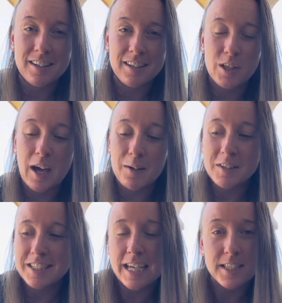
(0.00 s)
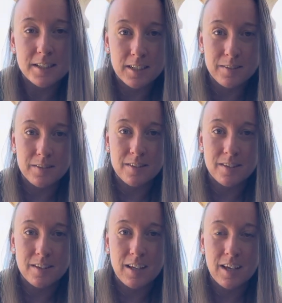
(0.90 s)
you have to taste it
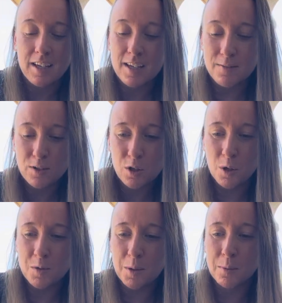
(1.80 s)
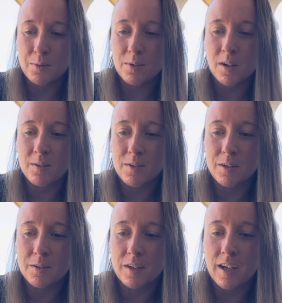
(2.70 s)
if it shows up in front of
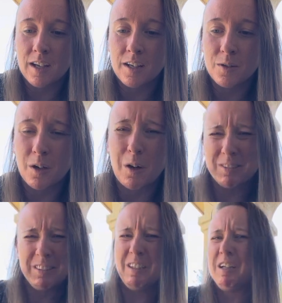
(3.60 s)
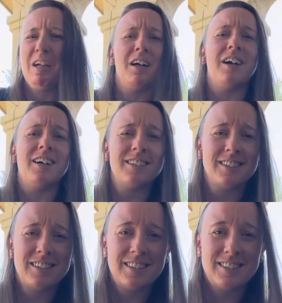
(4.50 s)
you and you go ah
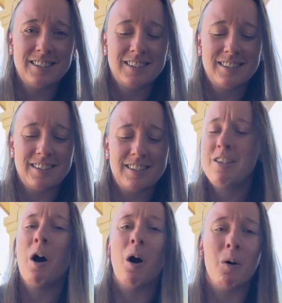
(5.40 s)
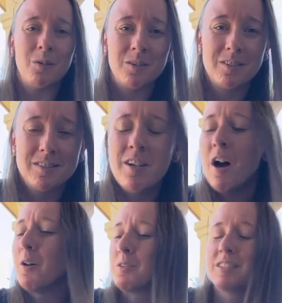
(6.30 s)
no
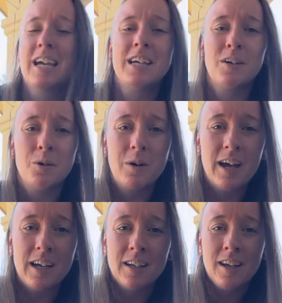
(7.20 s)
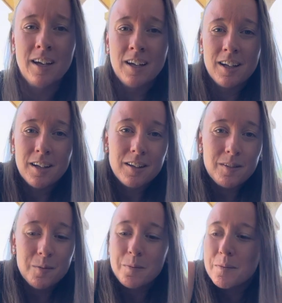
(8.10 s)
no, take it away.
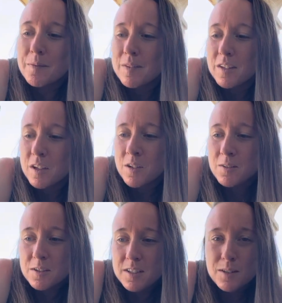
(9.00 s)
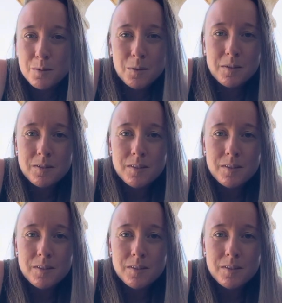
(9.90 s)
The universe says, well,